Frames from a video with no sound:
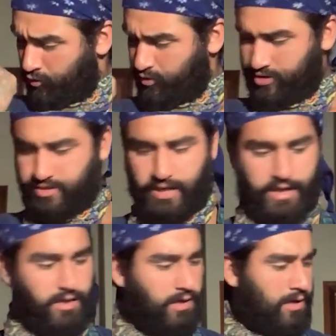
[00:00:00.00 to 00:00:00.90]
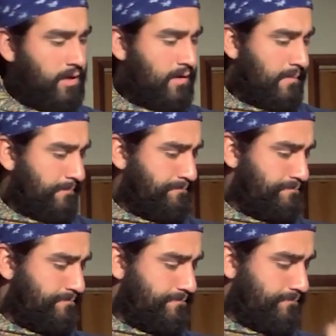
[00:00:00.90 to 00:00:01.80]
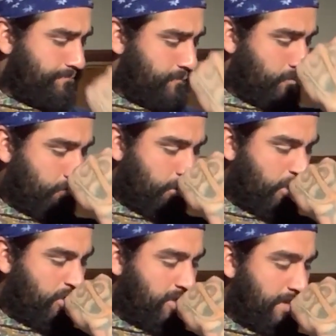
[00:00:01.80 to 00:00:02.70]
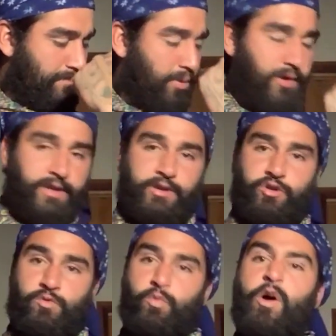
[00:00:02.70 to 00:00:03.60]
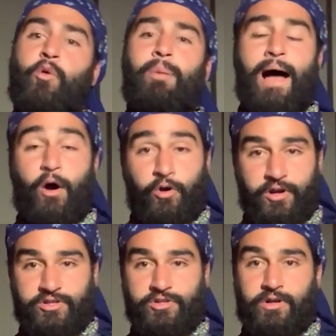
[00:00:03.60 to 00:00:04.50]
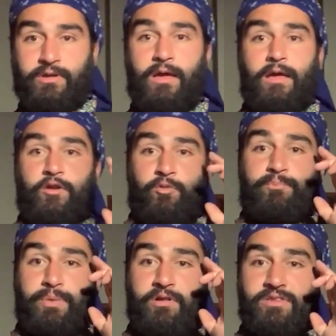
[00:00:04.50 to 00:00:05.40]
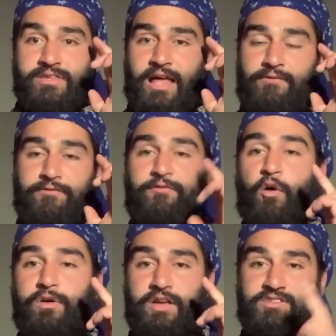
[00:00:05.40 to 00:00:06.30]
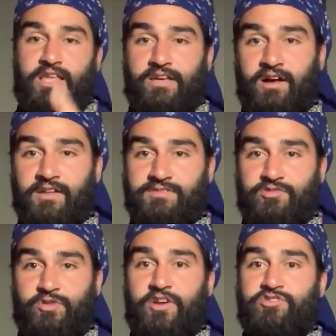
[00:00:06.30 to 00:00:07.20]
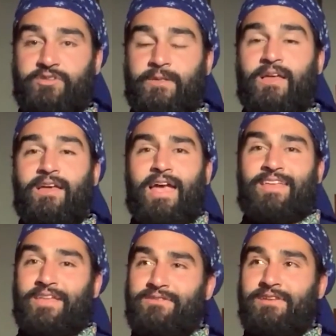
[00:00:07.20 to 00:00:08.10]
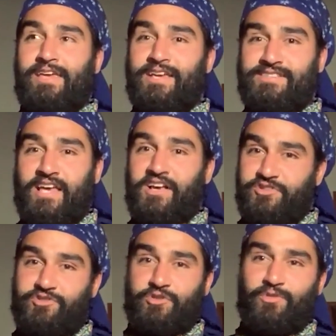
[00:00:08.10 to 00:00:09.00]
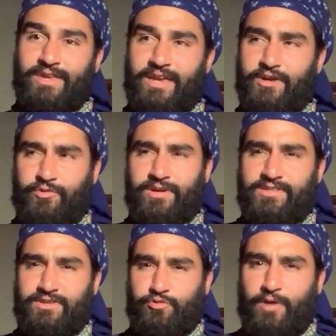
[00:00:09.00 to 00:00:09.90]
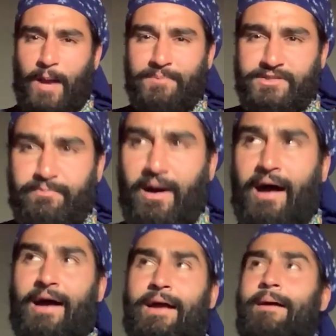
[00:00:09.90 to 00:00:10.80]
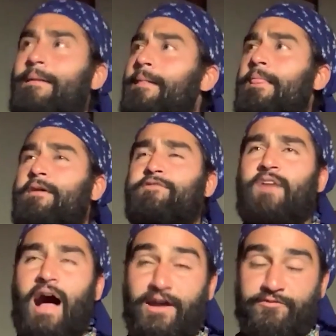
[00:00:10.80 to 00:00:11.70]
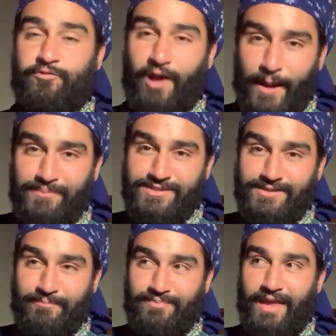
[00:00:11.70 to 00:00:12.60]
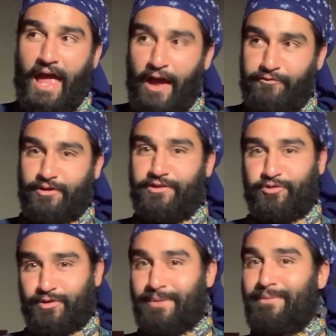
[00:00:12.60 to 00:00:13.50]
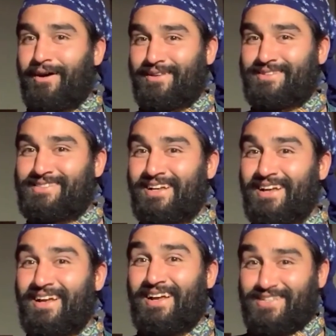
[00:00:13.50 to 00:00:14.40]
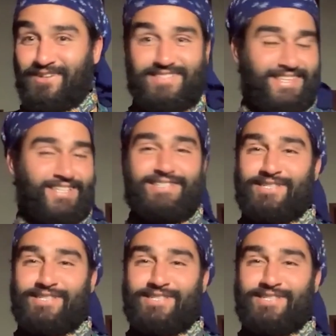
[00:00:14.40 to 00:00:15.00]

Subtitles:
you're just like really putting your willpower into it. You're building that focus, that concentration. And then he says you should only increase the reps by 5 reps every 3 months. So it's like the